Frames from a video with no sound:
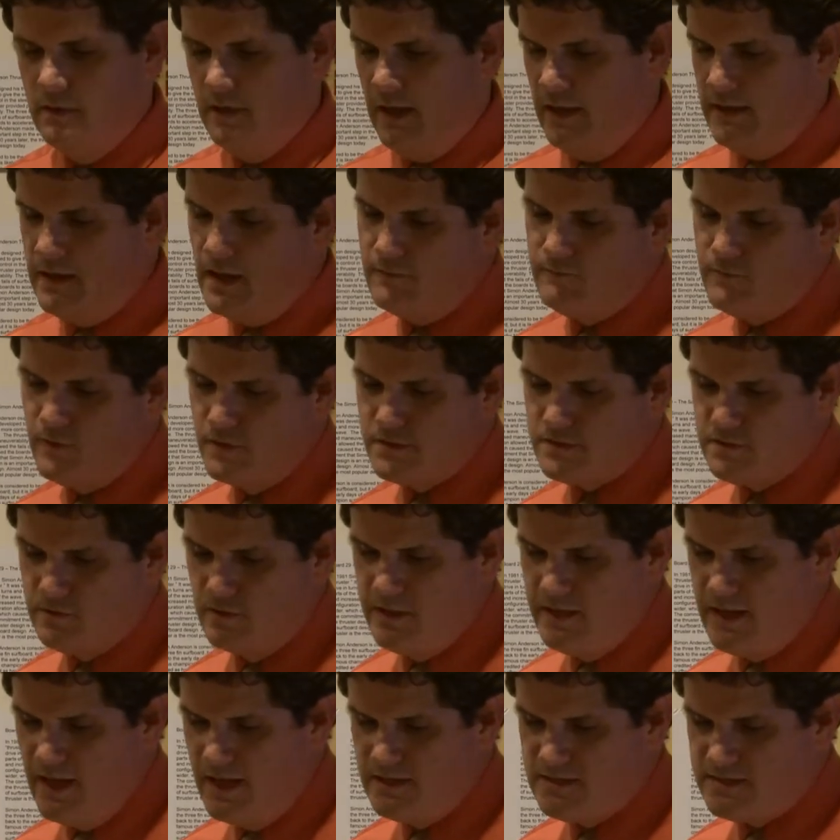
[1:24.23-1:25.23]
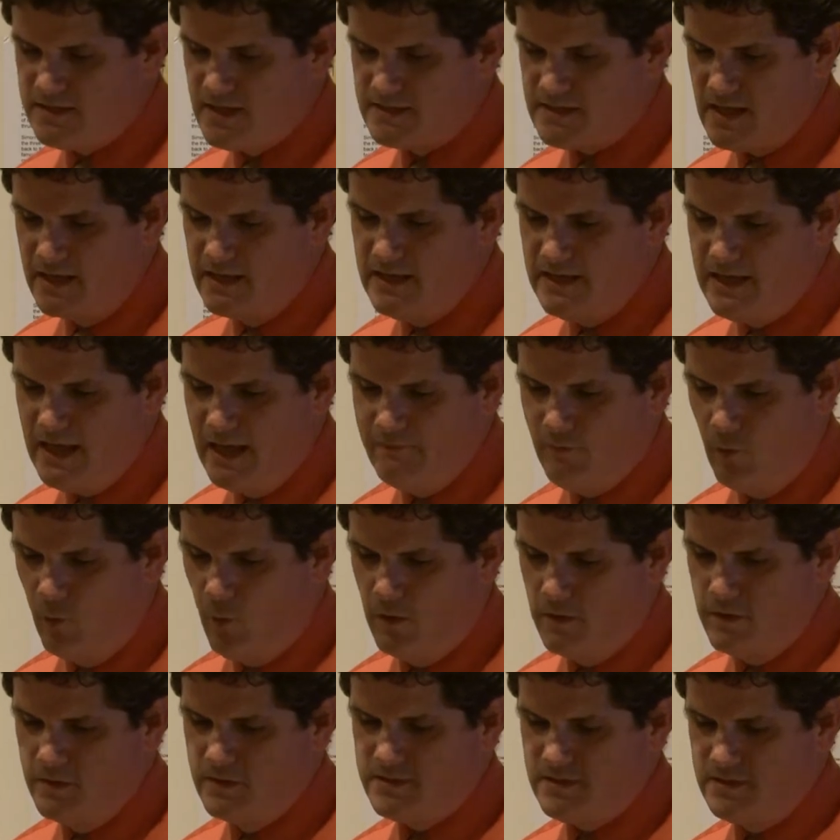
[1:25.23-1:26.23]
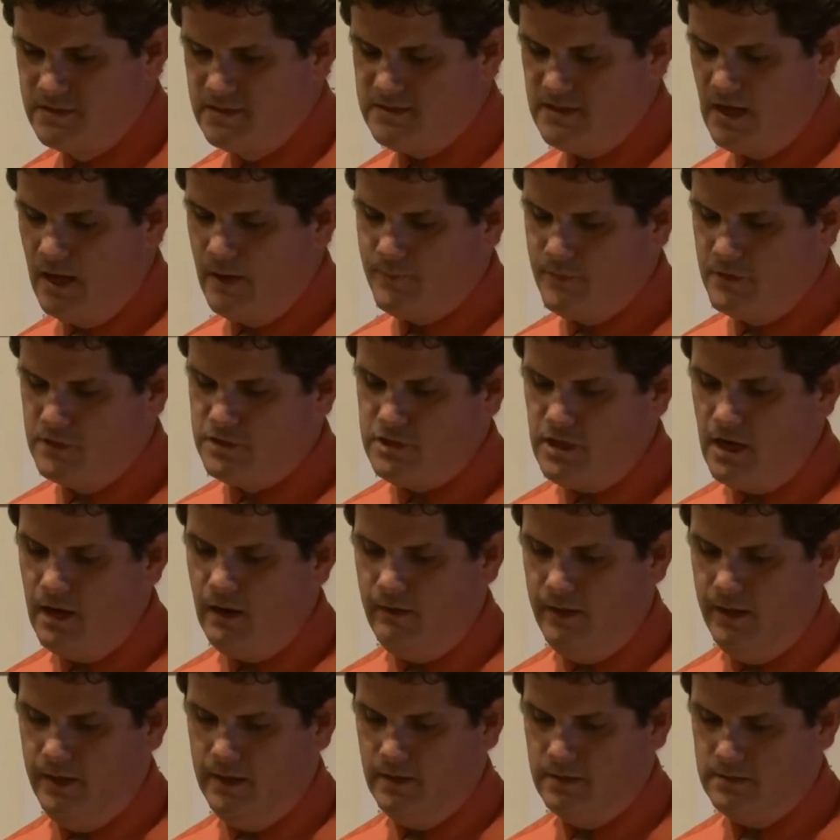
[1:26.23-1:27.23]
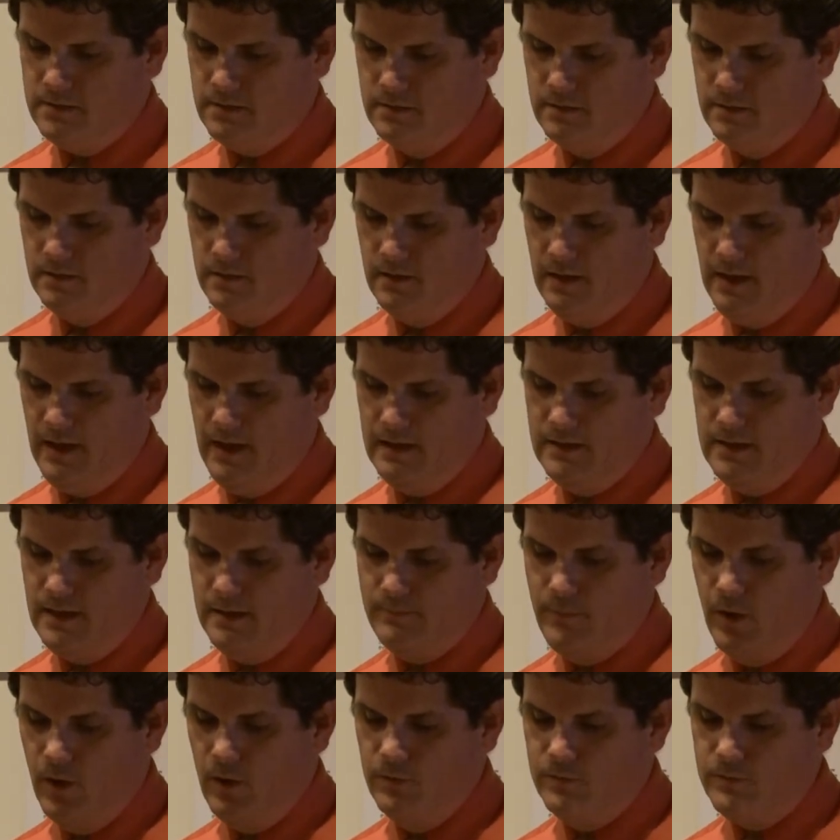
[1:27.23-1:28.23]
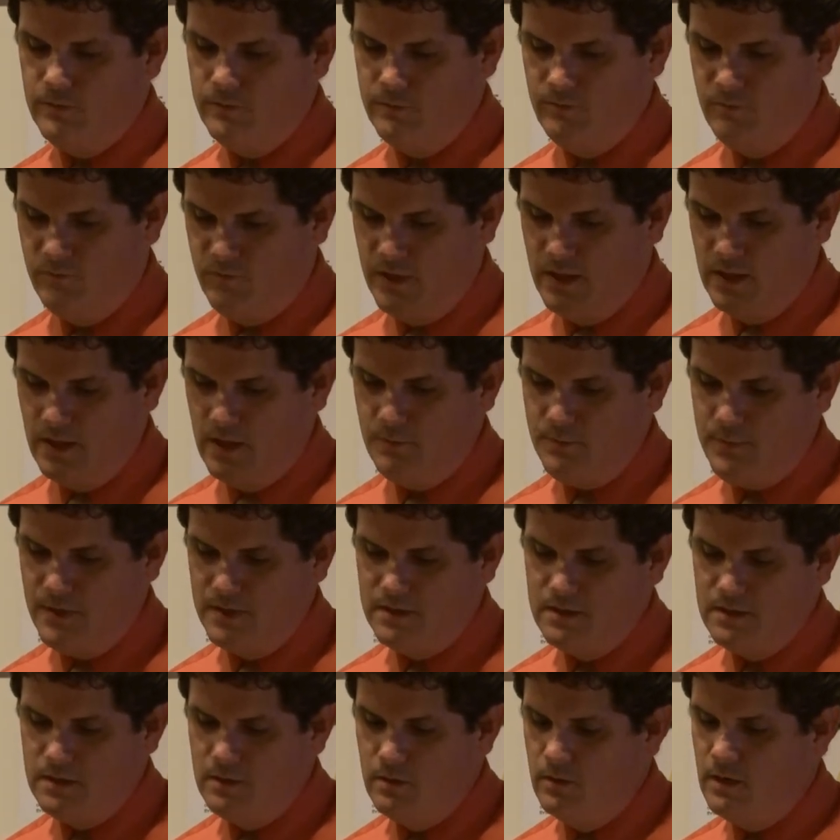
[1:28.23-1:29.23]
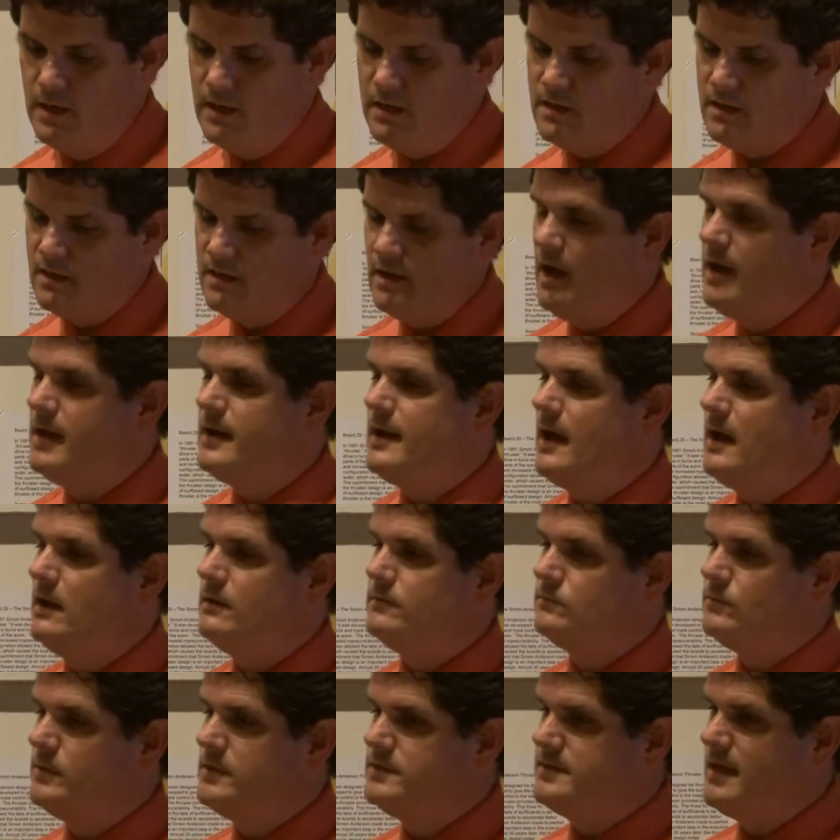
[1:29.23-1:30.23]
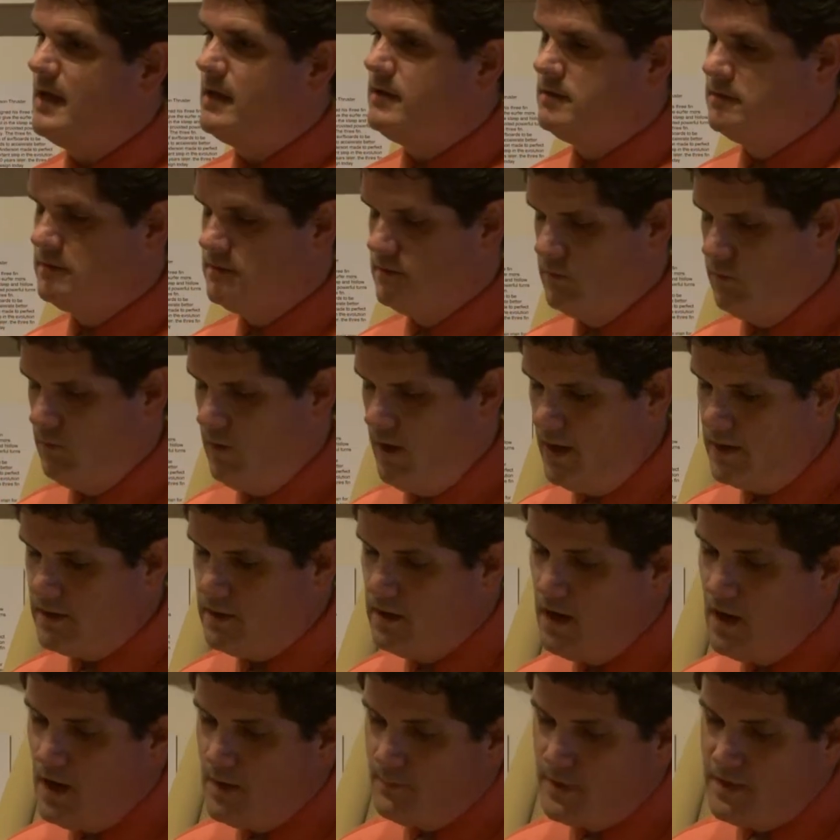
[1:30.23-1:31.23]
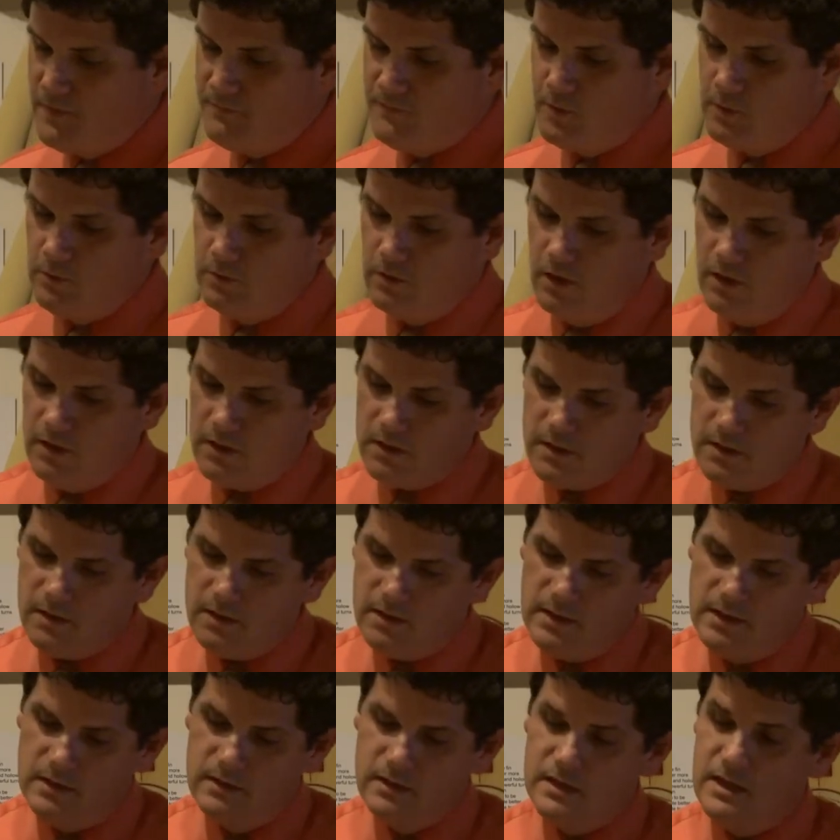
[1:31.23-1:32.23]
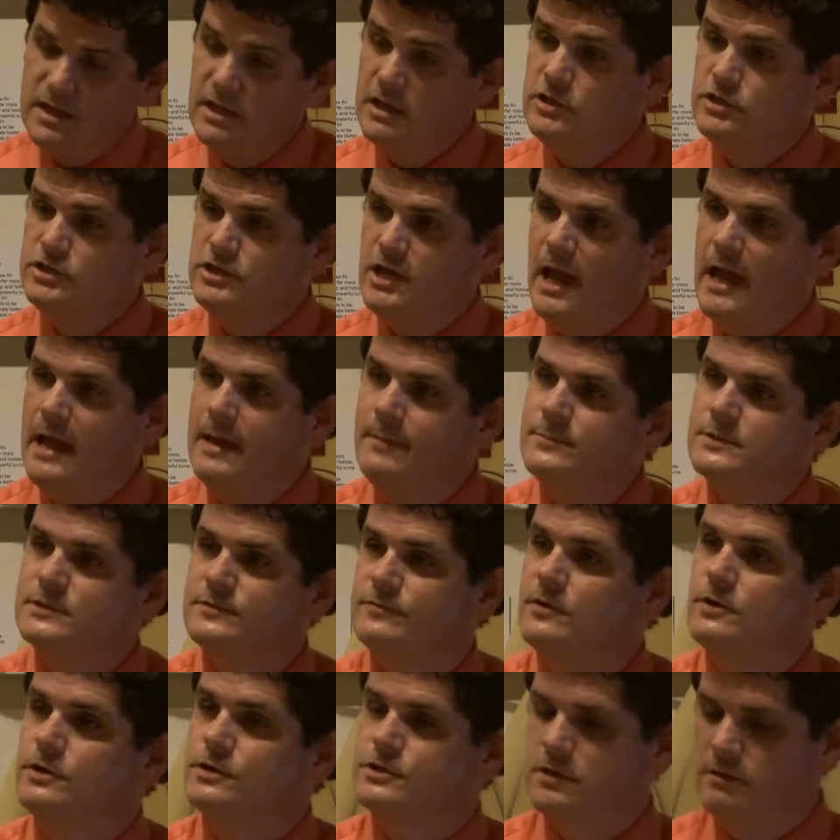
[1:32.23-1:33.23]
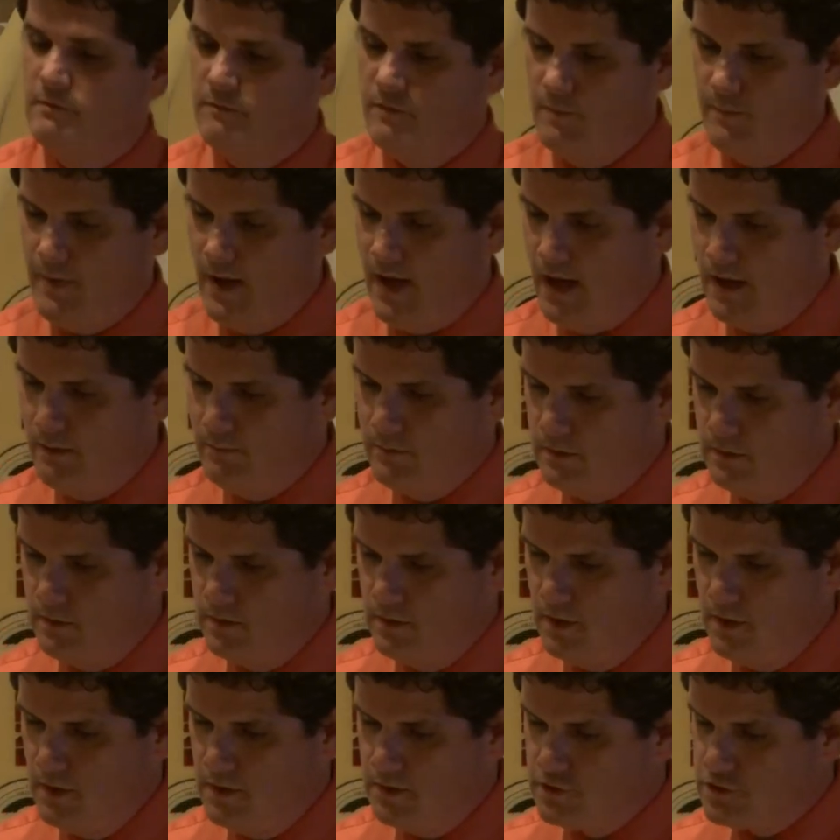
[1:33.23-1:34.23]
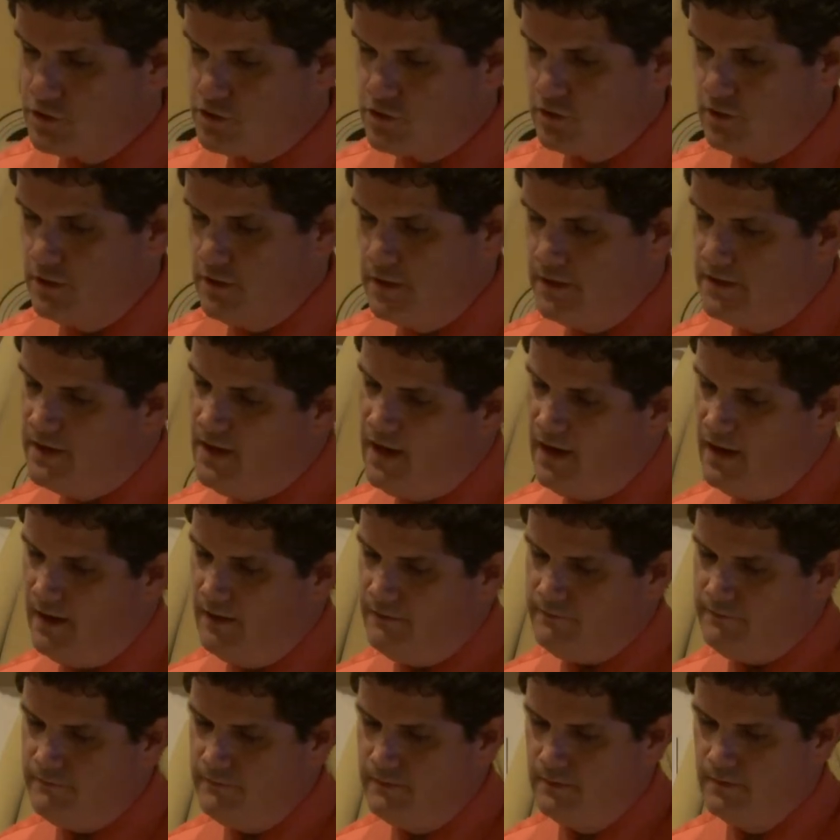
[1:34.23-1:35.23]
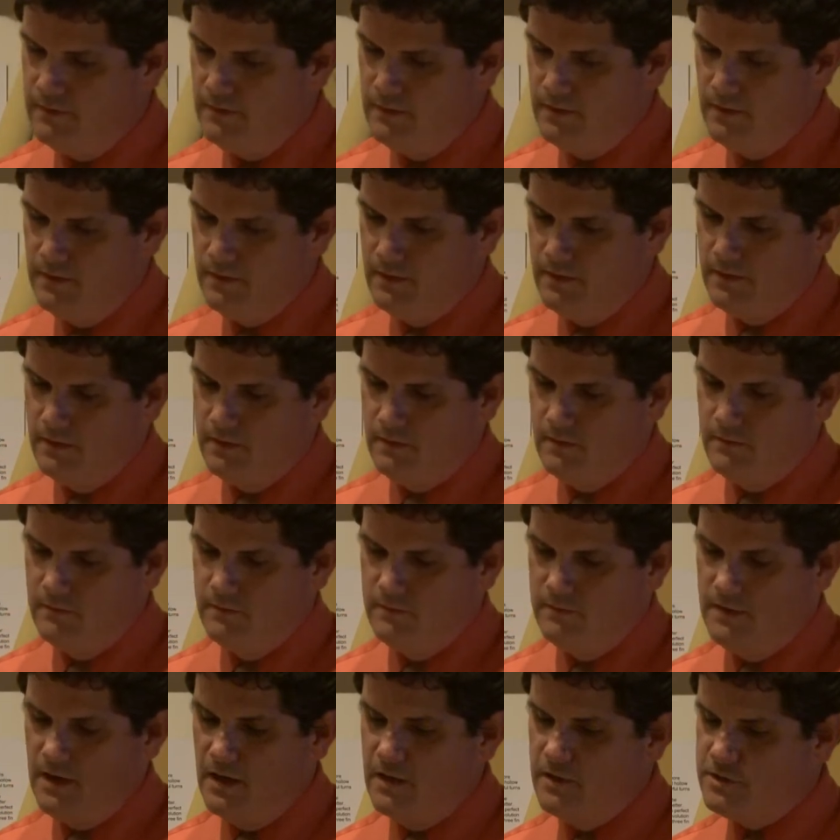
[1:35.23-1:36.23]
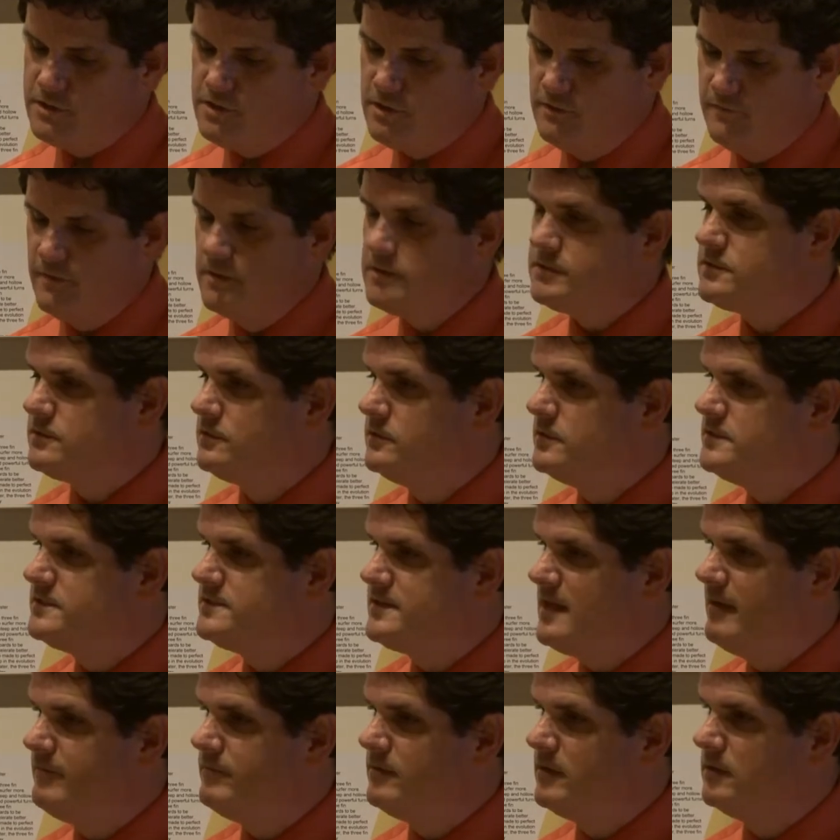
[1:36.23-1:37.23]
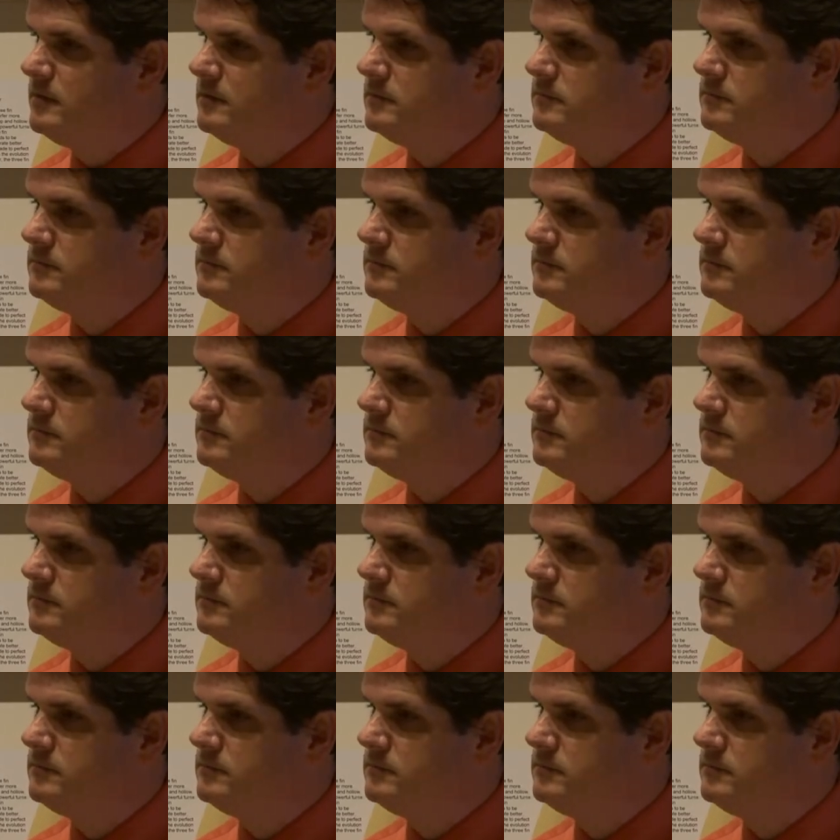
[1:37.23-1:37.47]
And then verse 38 says, And he gave orders to stop the chariot. And they both, Philip and the eunuch, got out and went down into the water. But if you look in the King James Version of the Bible, sure enough, there's your verse 37.